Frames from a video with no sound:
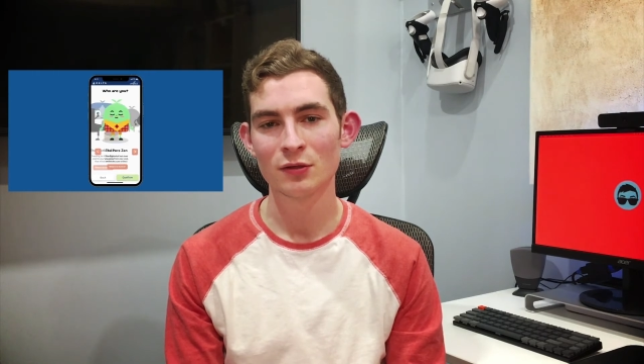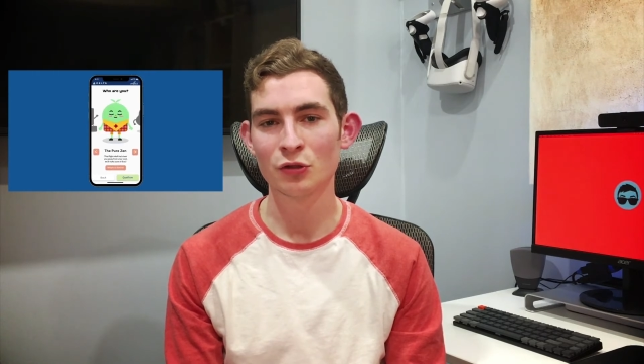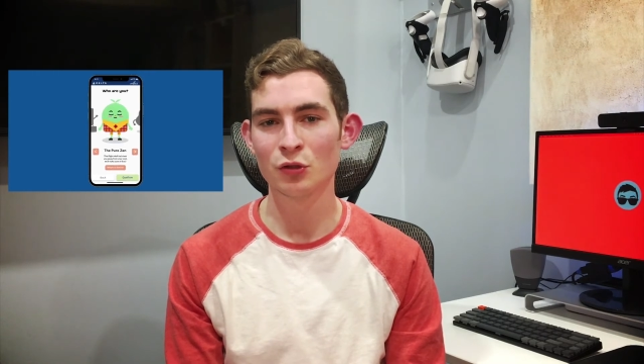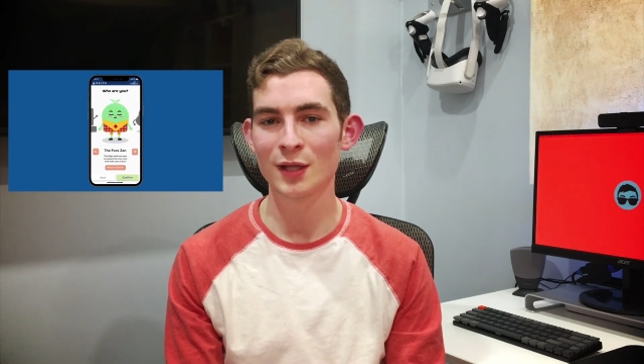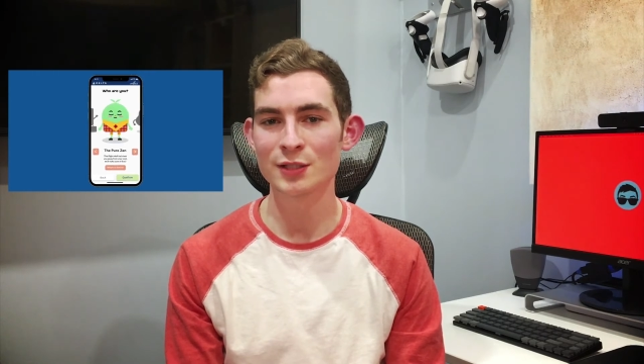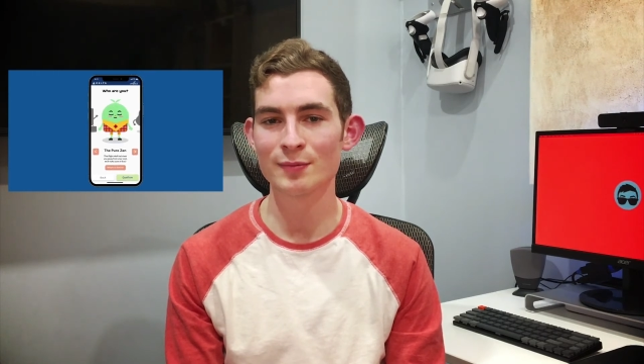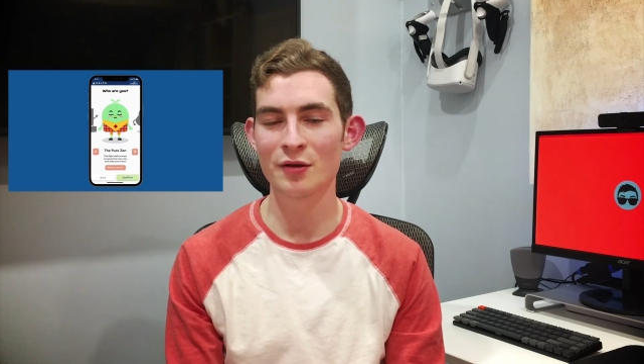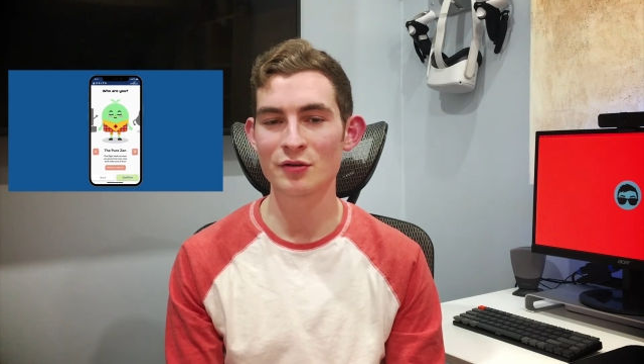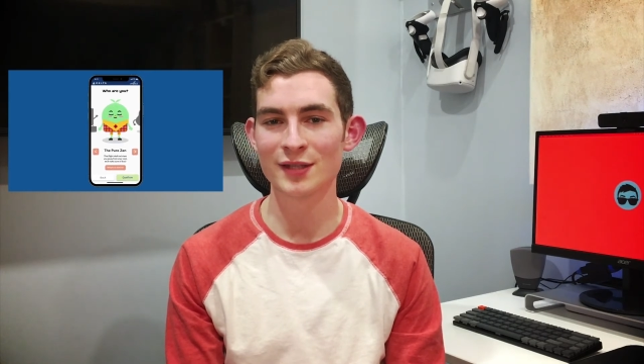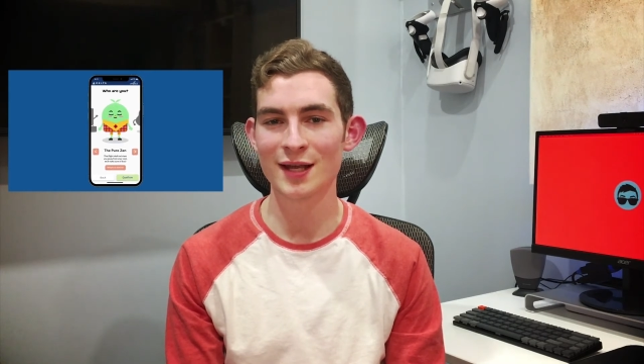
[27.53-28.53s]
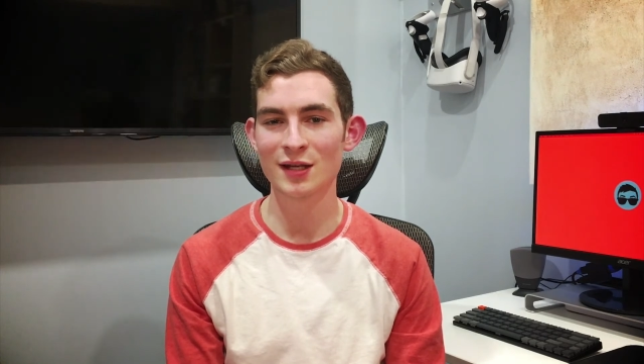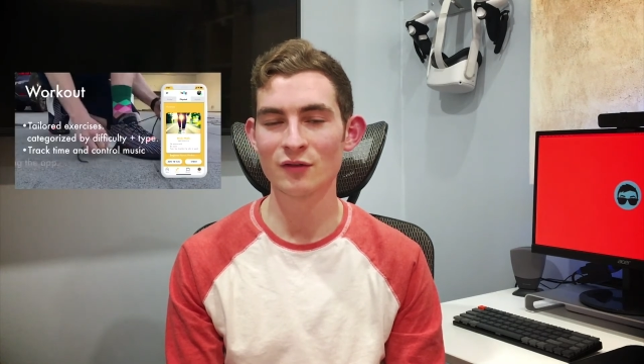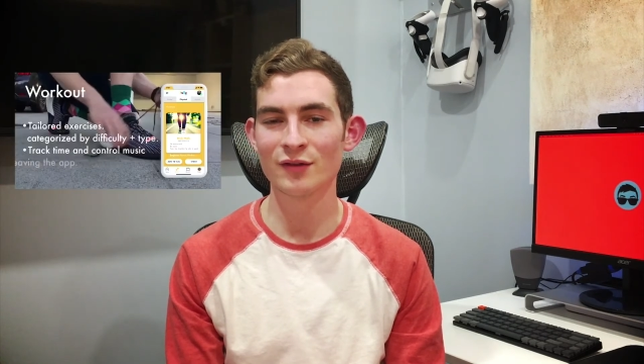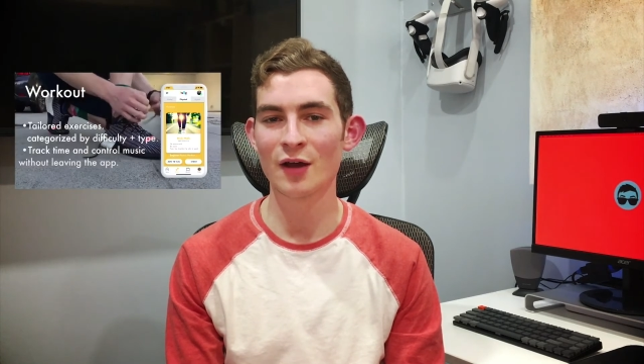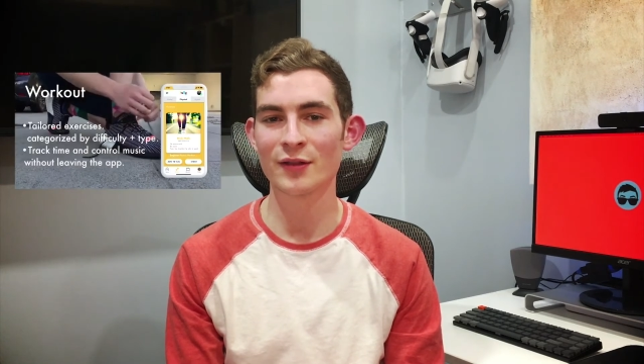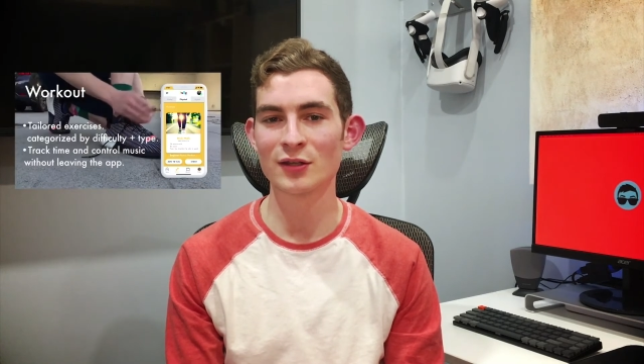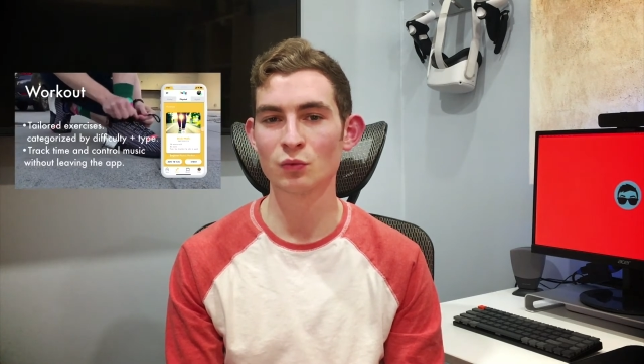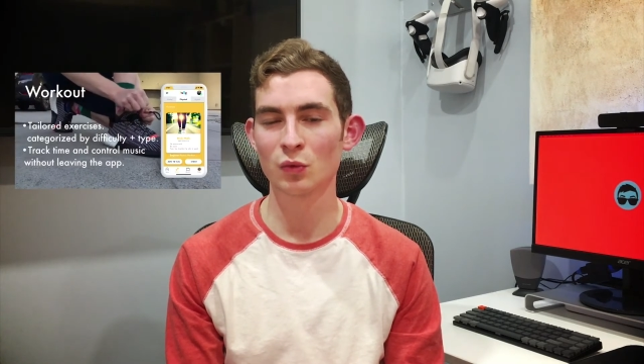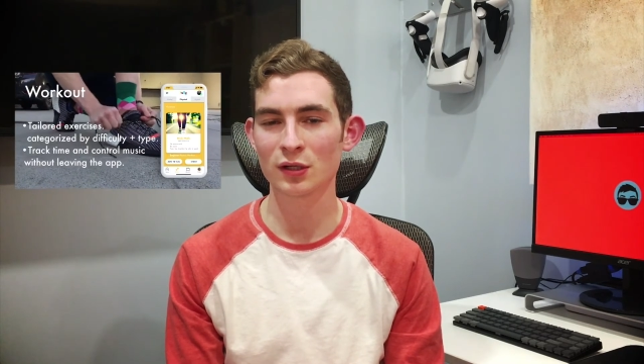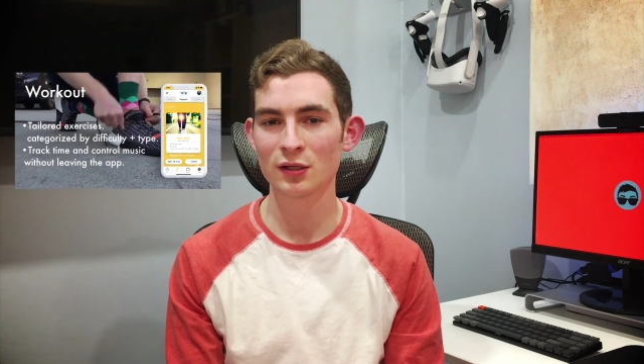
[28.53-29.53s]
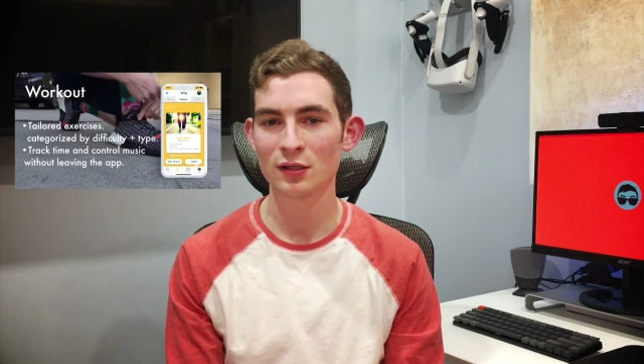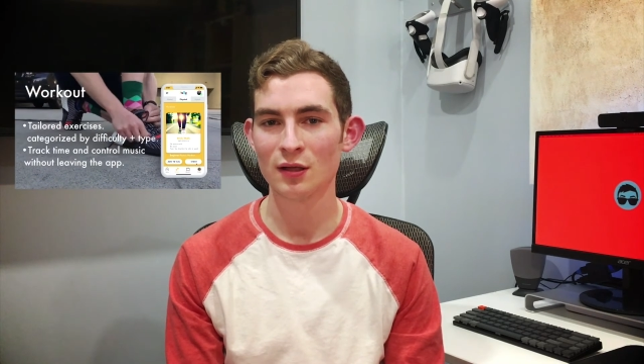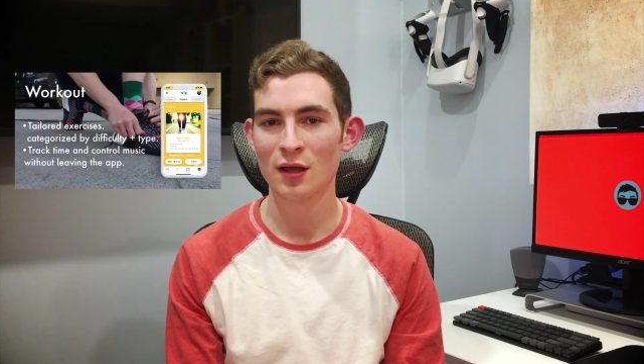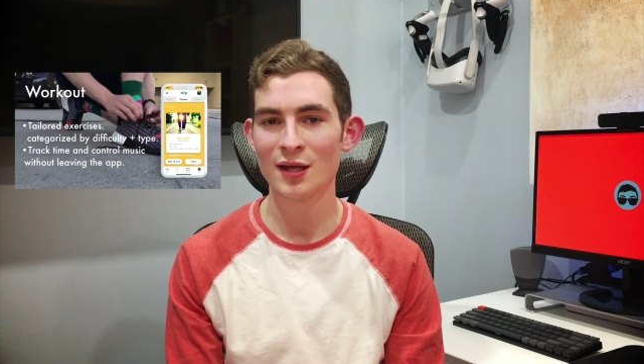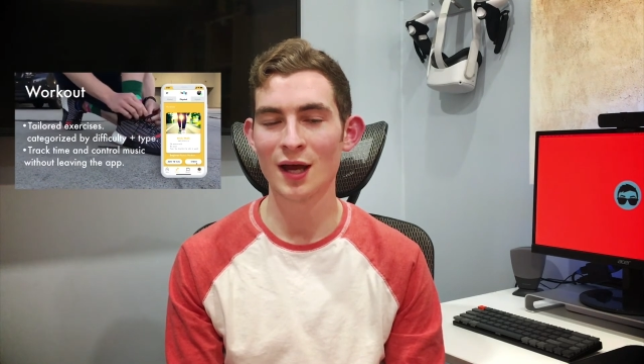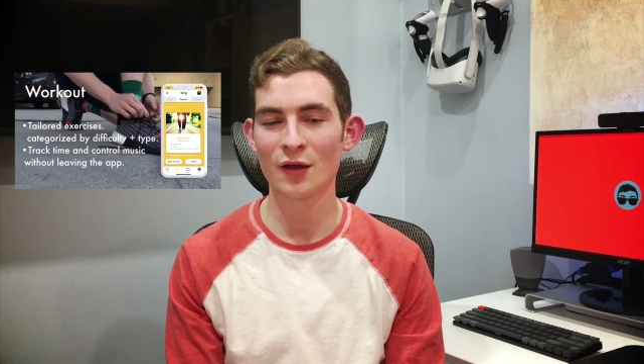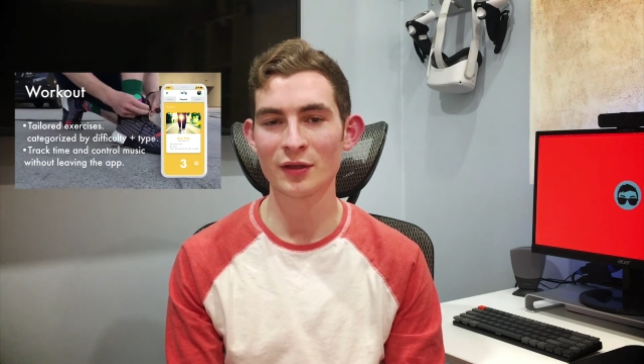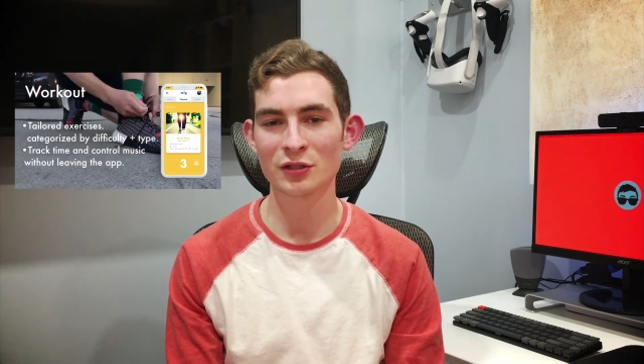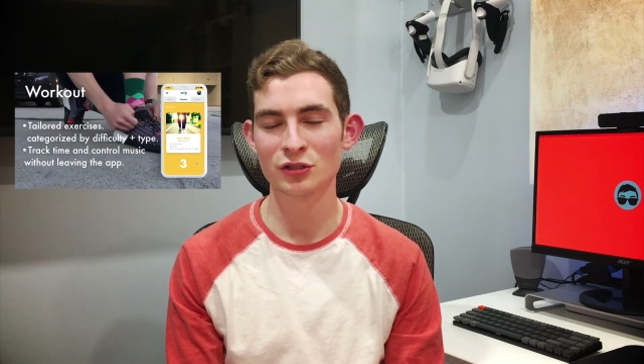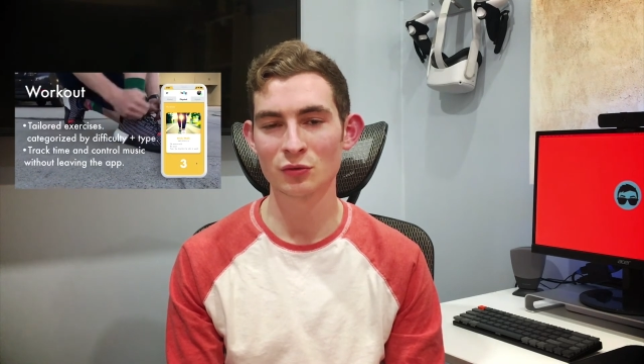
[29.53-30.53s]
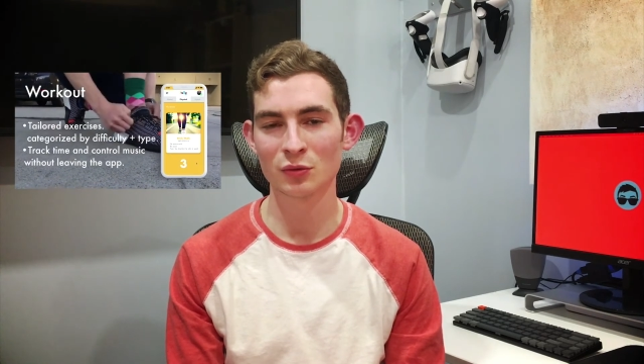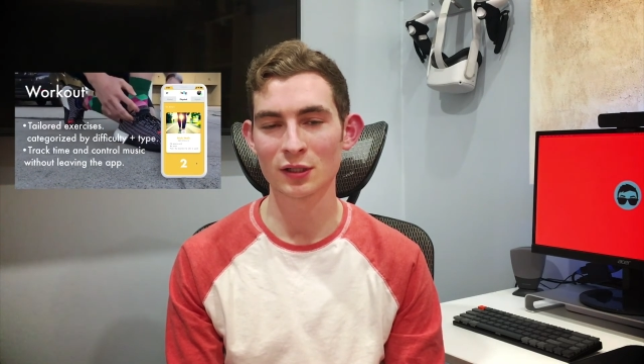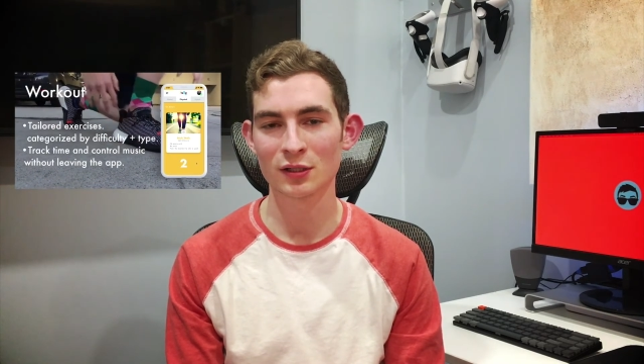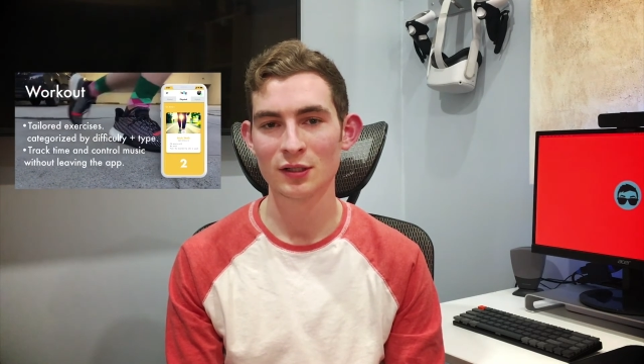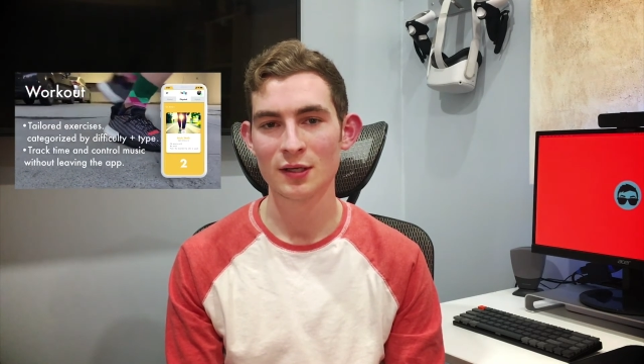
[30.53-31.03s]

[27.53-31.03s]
to utilize my understanding of how things work and how things should work